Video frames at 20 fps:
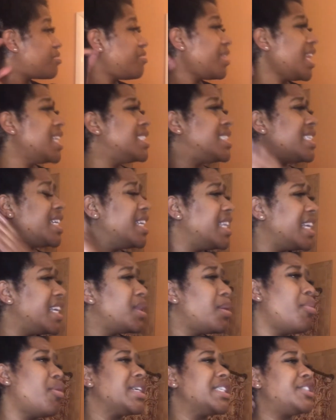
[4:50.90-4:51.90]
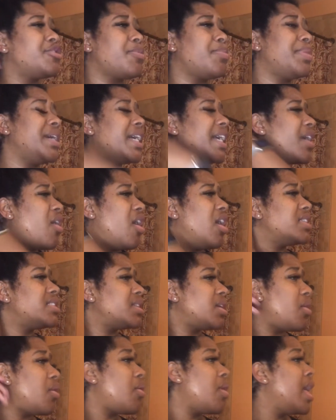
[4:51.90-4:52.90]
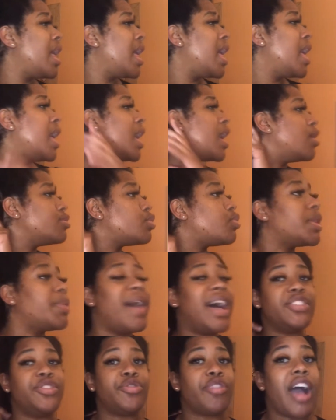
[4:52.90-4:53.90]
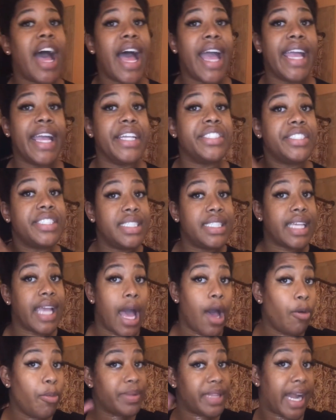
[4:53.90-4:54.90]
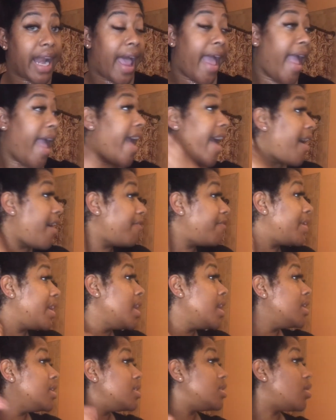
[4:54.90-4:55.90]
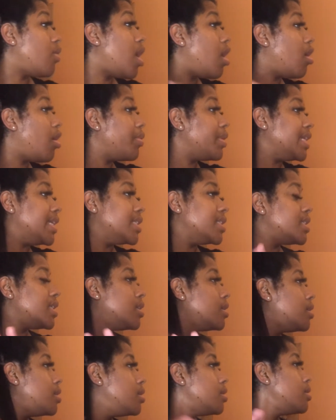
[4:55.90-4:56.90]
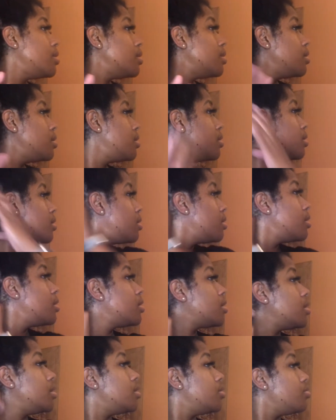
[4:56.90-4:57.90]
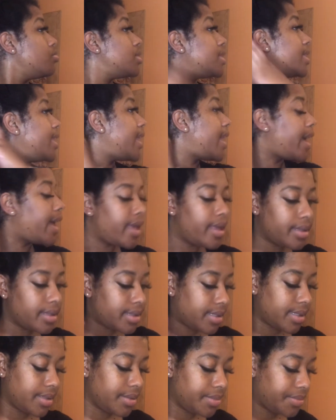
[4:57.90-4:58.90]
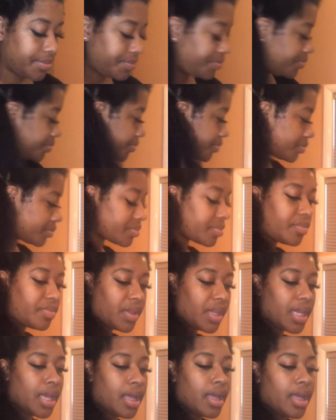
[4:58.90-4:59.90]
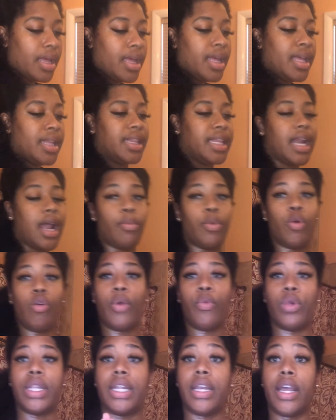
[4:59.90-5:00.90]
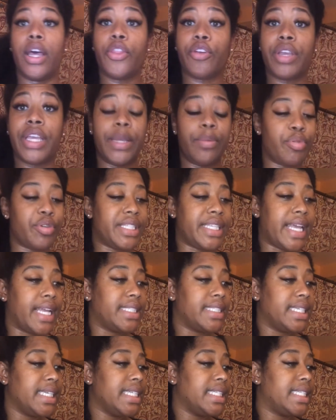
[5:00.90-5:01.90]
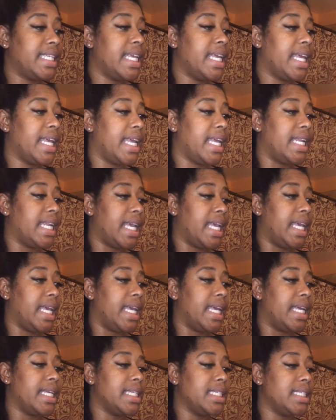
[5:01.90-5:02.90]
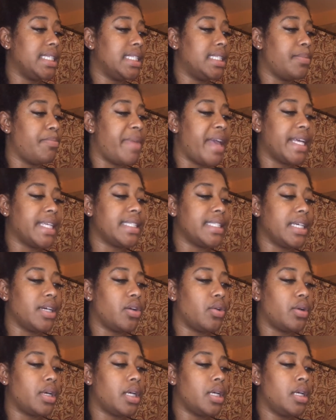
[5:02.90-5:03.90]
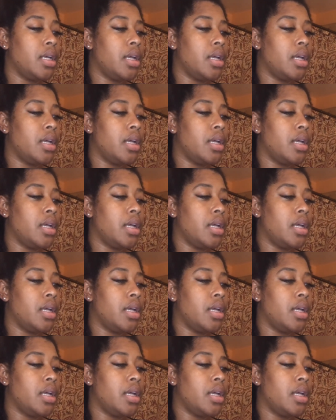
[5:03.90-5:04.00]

seal in the moisture, but it also helps with my dry, itchy scalp that I have. So I always use that. Then I'm going with another heat protectant. It is Mega Silk